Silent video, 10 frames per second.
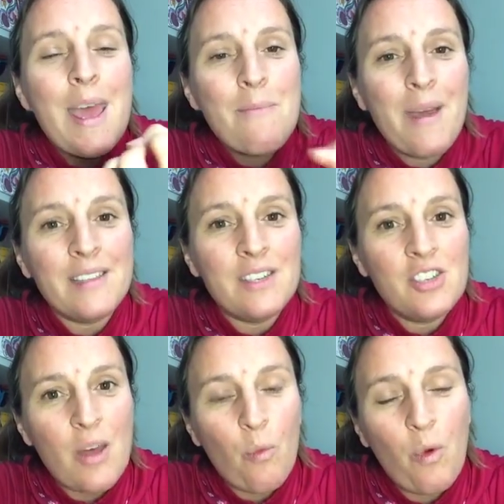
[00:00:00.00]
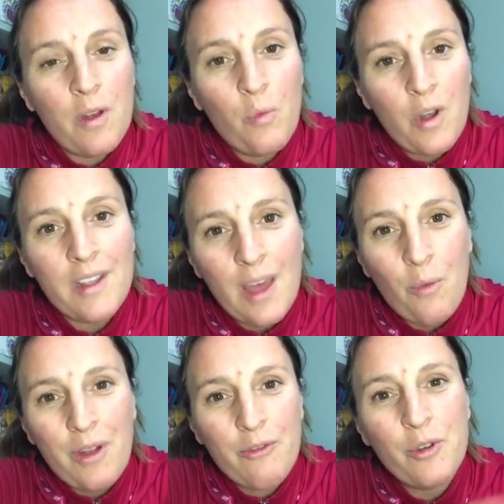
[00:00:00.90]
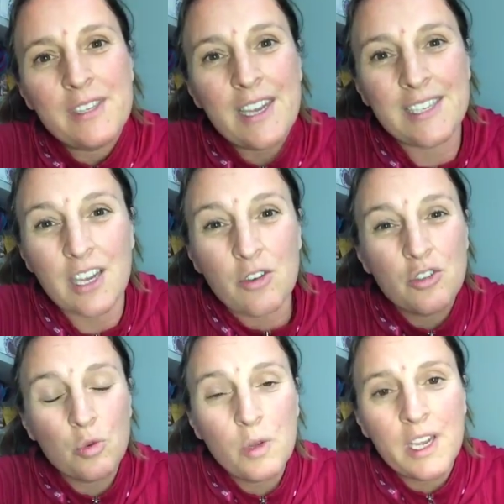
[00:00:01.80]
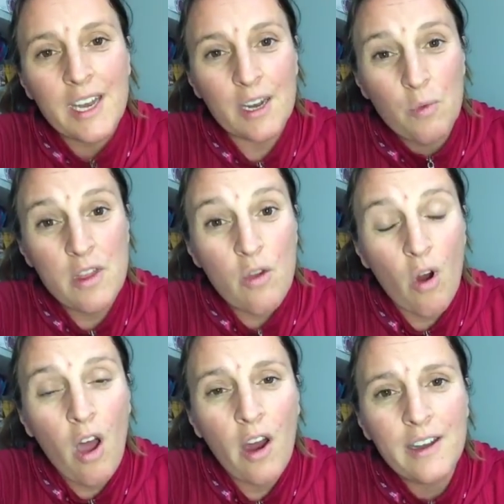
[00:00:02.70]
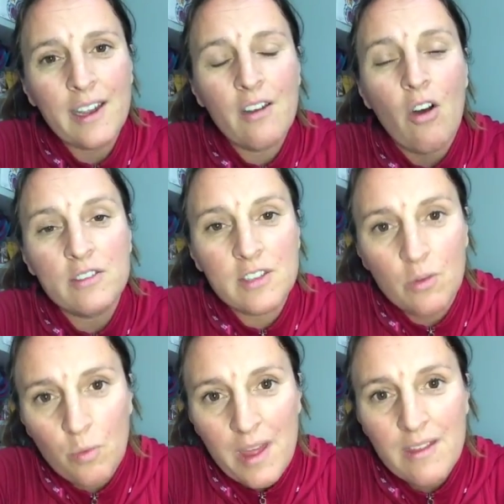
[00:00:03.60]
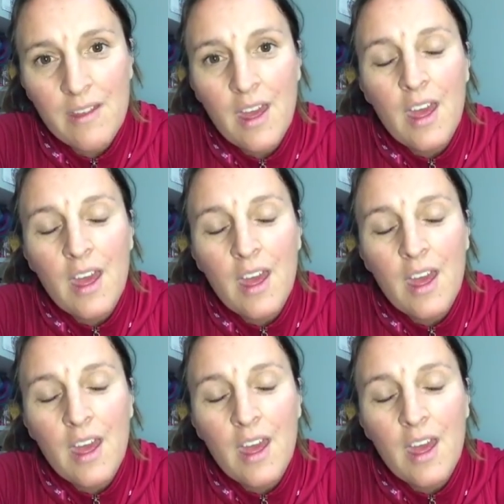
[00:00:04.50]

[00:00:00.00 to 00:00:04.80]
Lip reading: message, that one wording, that one voice that is going to truly connect with your heart and also with